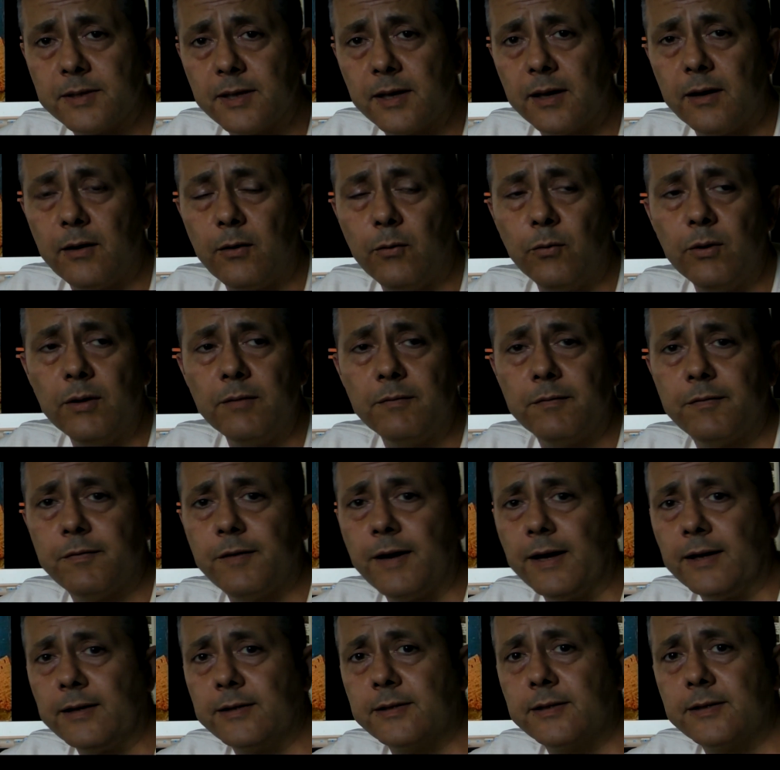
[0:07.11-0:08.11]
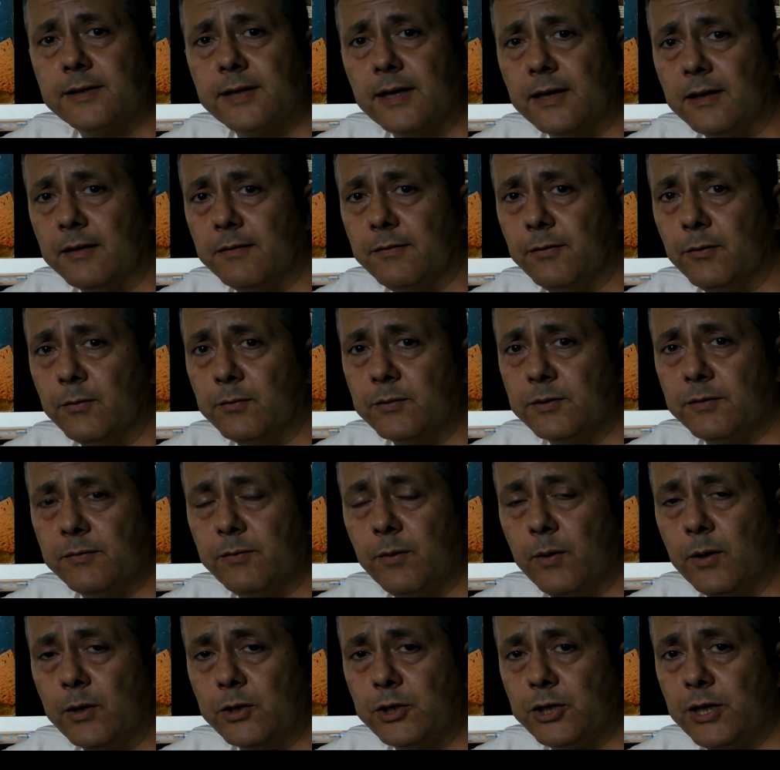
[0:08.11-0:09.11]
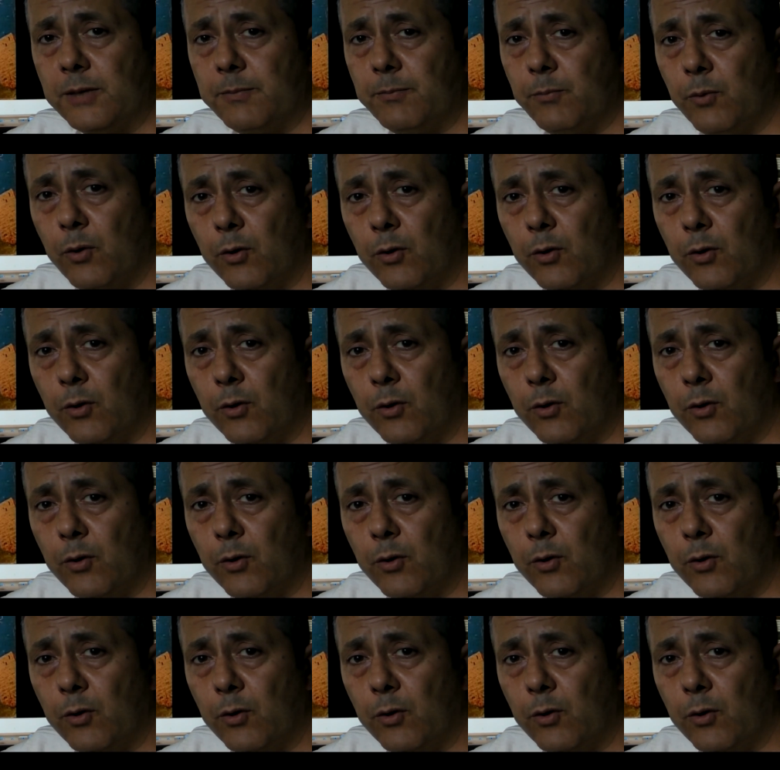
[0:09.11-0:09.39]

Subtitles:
They are all in fact satanic forms of worship.